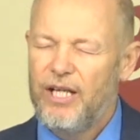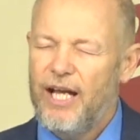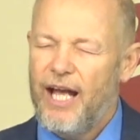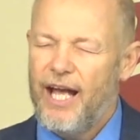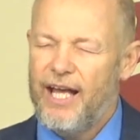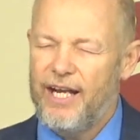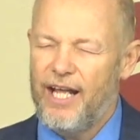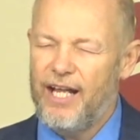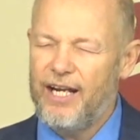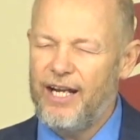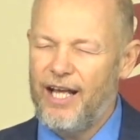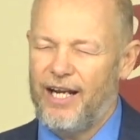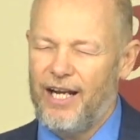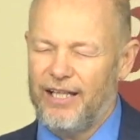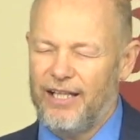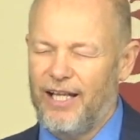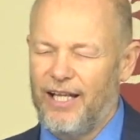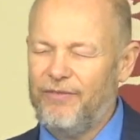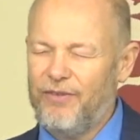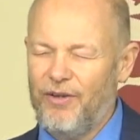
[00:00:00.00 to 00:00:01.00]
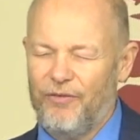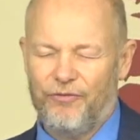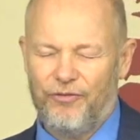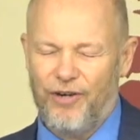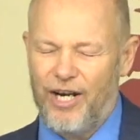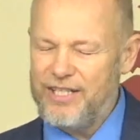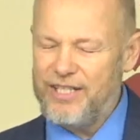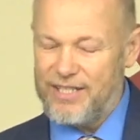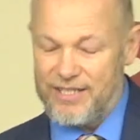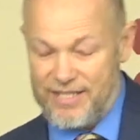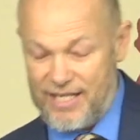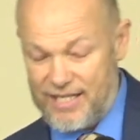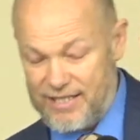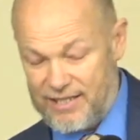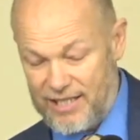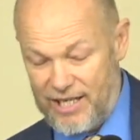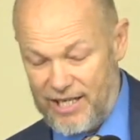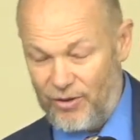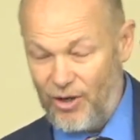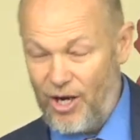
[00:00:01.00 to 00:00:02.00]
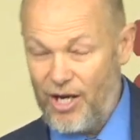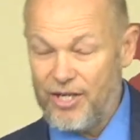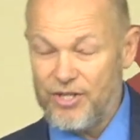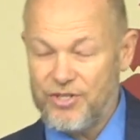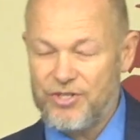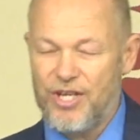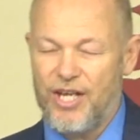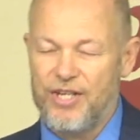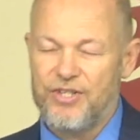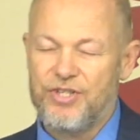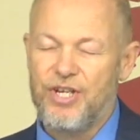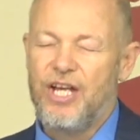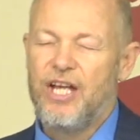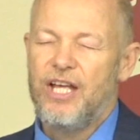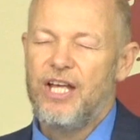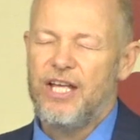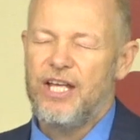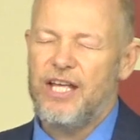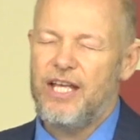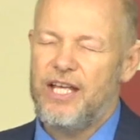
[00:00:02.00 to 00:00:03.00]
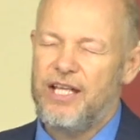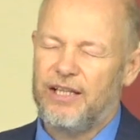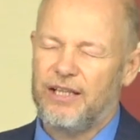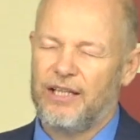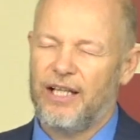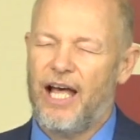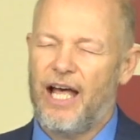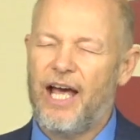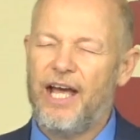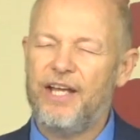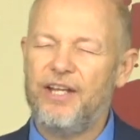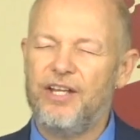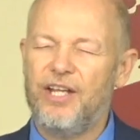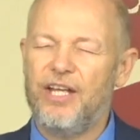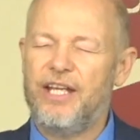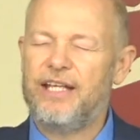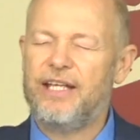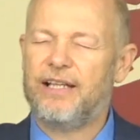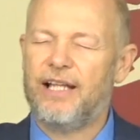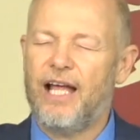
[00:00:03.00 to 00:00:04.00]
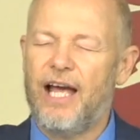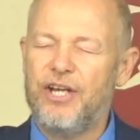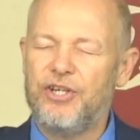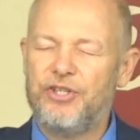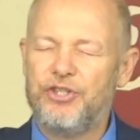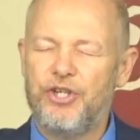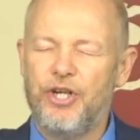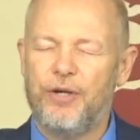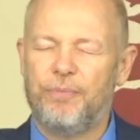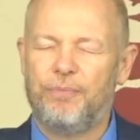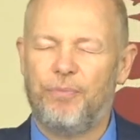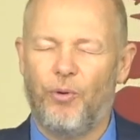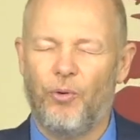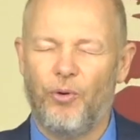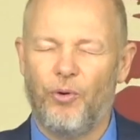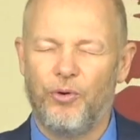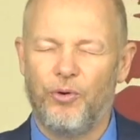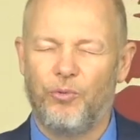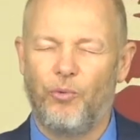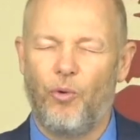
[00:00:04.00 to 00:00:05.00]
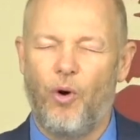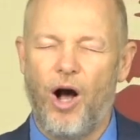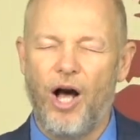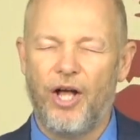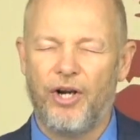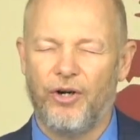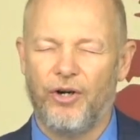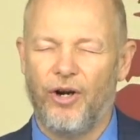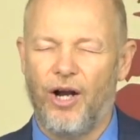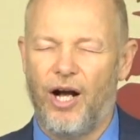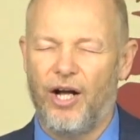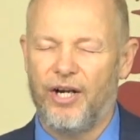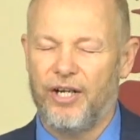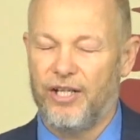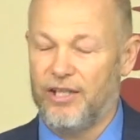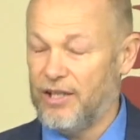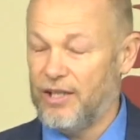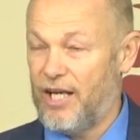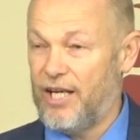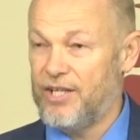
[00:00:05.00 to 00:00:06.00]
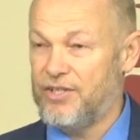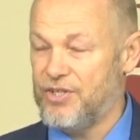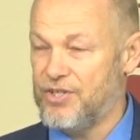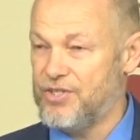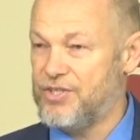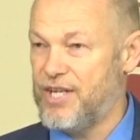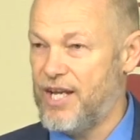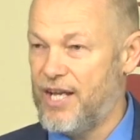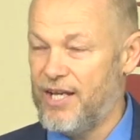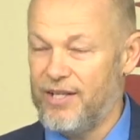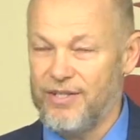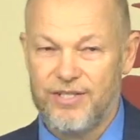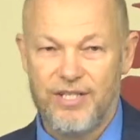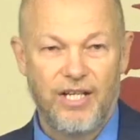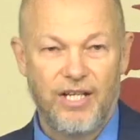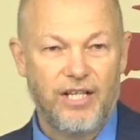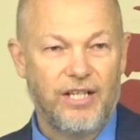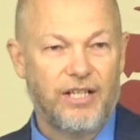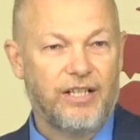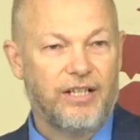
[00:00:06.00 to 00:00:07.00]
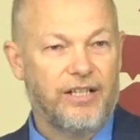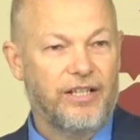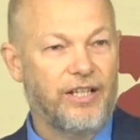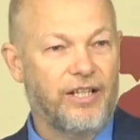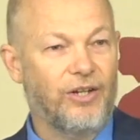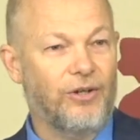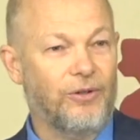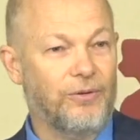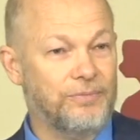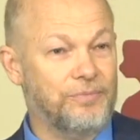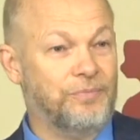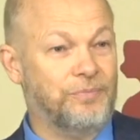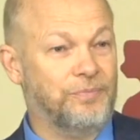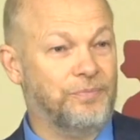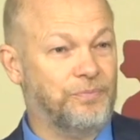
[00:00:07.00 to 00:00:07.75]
And I love that phrase it says later on. It says, Elisha poured water on Elijah's hands. You know,